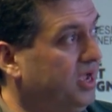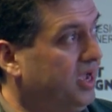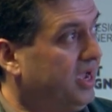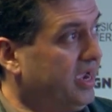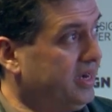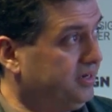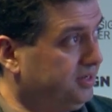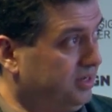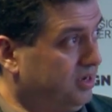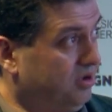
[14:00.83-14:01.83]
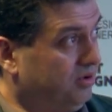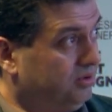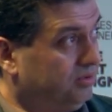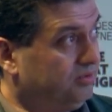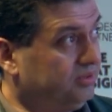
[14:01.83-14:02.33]
And
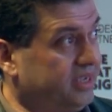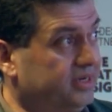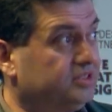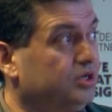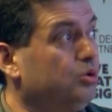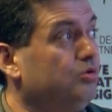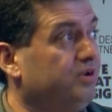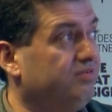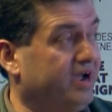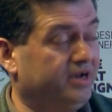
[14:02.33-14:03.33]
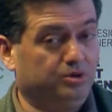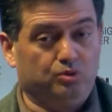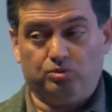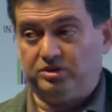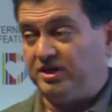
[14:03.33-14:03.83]
then is the goodwill value,
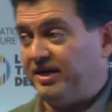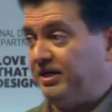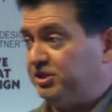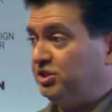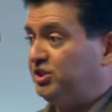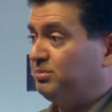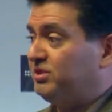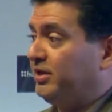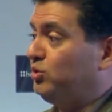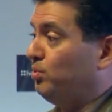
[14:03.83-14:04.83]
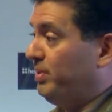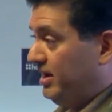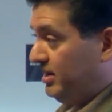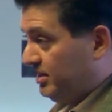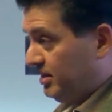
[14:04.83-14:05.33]
the relationships that you
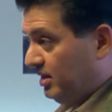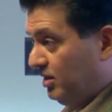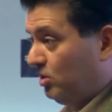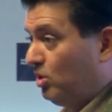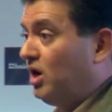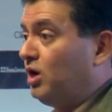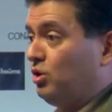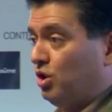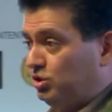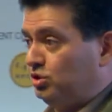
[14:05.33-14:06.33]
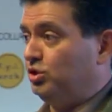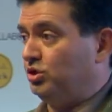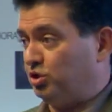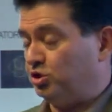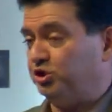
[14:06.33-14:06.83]
build, across
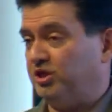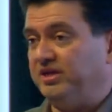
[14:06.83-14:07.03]
your journey